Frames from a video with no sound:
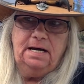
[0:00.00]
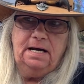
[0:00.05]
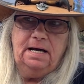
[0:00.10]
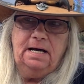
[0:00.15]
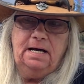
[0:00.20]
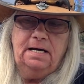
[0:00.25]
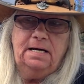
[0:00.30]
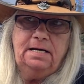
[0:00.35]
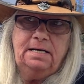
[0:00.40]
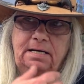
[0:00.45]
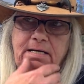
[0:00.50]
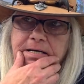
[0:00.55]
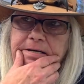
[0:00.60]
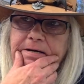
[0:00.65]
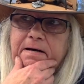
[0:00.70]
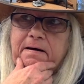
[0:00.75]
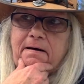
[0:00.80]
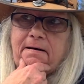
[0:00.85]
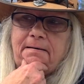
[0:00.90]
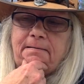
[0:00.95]
I
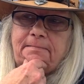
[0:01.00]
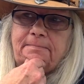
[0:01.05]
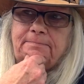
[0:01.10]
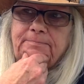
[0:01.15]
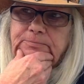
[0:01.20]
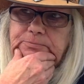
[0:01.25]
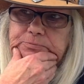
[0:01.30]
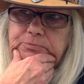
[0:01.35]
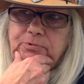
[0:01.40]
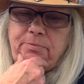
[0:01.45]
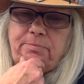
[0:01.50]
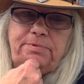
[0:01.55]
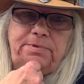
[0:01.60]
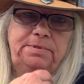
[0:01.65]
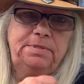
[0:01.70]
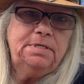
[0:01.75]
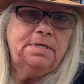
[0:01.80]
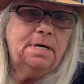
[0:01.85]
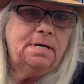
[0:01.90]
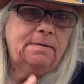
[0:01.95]
will
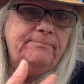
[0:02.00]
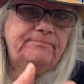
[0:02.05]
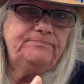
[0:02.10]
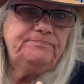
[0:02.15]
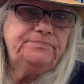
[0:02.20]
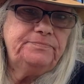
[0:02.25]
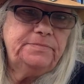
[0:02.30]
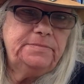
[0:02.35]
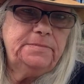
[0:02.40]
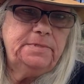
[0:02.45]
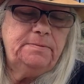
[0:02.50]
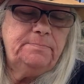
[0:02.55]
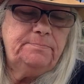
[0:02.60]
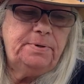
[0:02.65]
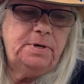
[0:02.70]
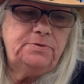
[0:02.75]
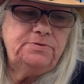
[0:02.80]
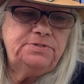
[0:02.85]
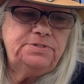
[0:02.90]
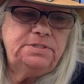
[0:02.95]
be
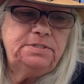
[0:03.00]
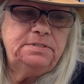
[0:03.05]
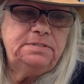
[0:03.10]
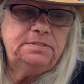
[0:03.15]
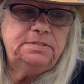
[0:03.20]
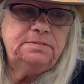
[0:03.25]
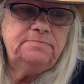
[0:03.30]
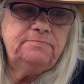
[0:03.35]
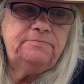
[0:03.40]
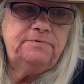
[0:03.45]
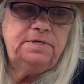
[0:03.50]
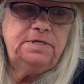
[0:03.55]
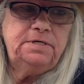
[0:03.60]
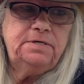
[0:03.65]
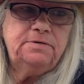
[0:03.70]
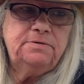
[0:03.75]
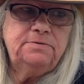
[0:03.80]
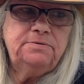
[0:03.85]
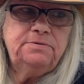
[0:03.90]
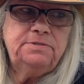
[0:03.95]
posting some
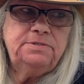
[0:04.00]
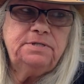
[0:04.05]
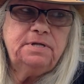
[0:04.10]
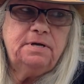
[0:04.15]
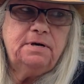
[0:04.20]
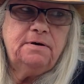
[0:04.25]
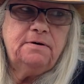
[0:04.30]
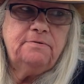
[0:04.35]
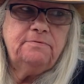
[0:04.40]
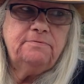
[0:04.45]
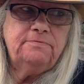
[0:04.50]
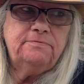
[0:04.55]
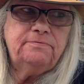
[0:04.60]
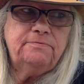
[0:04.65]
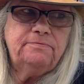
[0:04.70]
videos of